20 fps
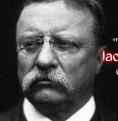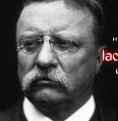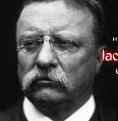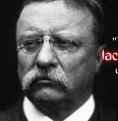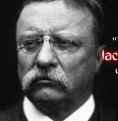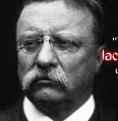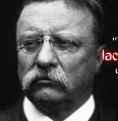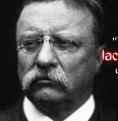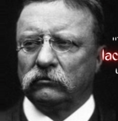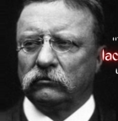
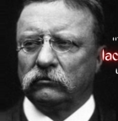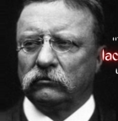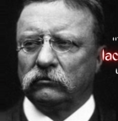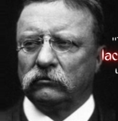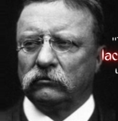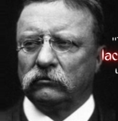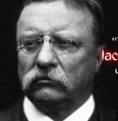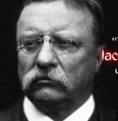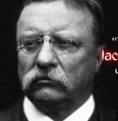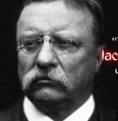
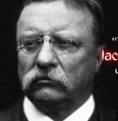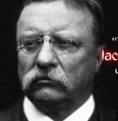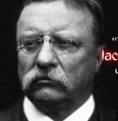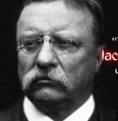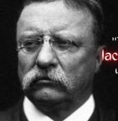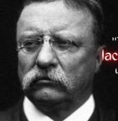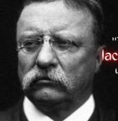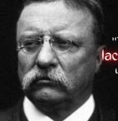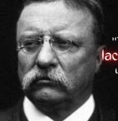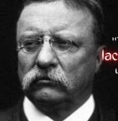
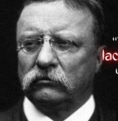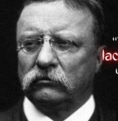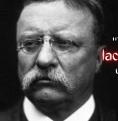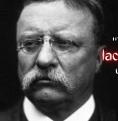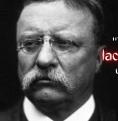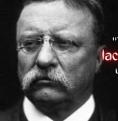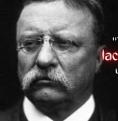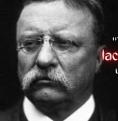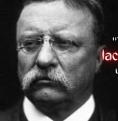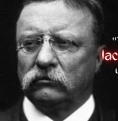
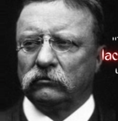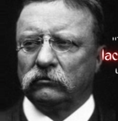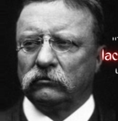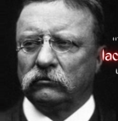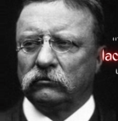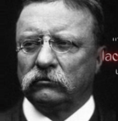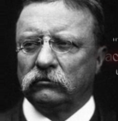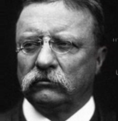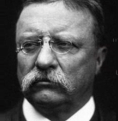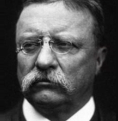
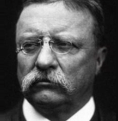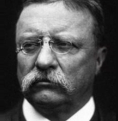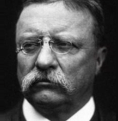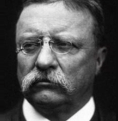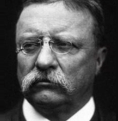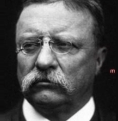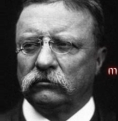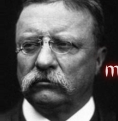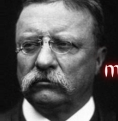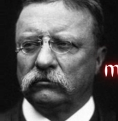[no speech]